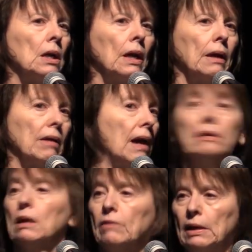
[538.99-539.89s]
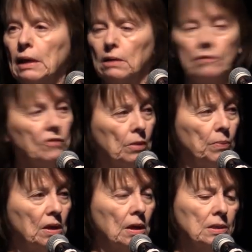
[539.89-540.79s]
Uh, I and I loved it
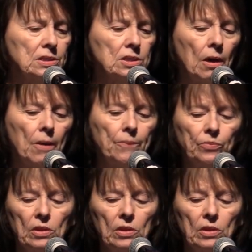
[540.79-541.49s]
because um,